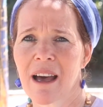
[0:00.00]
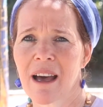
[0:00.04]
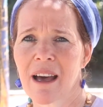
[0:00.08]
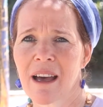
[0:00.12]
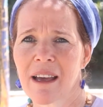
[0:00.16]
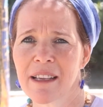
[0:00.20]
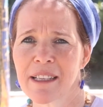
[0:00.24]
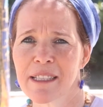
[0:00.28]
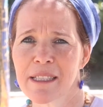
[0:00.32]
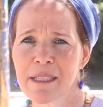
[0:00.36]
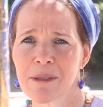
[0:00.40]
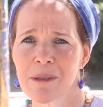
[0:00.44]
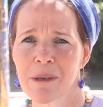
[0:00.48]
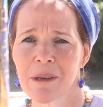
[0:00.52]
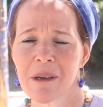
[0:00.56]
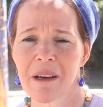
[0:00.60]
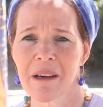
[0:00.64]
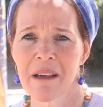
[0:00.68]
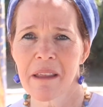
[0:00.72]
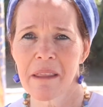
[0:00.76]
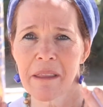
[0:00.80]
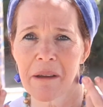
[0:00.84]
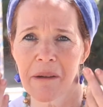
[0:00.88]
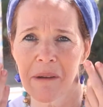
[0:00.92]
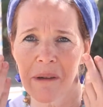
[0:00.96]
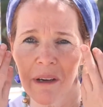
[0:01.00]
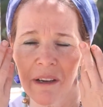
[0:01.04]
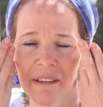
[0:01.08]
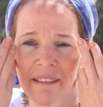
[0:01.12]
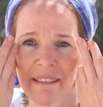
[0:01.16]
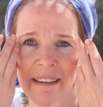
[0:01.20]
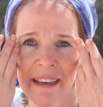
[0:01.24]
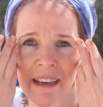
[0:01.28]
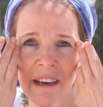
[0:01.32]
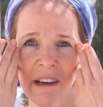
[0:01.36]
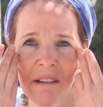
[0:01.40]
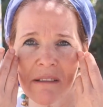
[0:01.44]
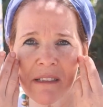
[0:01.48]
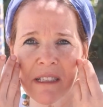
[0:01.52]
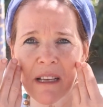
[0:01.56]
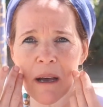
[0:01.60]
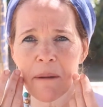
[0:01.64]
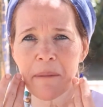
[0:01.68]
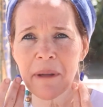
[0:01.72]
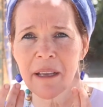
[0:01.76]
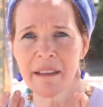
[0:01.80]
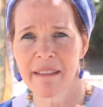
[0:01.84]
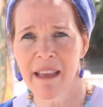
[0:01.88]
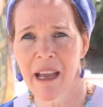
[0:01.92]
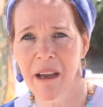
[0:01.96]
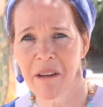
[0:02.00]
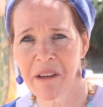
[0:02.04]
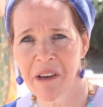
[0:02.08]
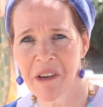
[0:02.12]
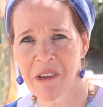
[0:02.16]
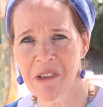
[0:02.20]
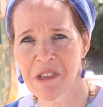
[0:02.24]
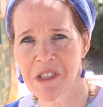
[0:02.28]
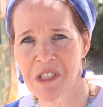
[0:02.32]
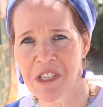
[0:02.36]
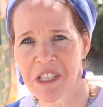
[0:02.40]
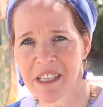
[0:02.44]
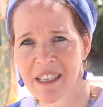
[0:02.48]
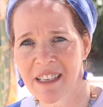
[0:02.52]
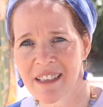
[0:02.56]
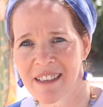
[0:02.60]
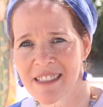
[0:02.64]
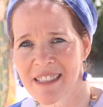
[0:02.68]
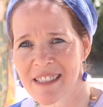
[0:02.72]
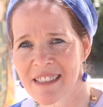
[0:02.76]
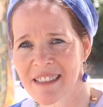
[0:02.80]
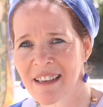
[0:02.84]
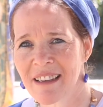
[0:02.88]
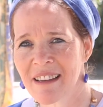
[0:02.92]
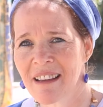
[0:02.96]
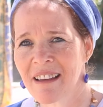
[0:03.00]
I saw there were tears coming down her cheeks.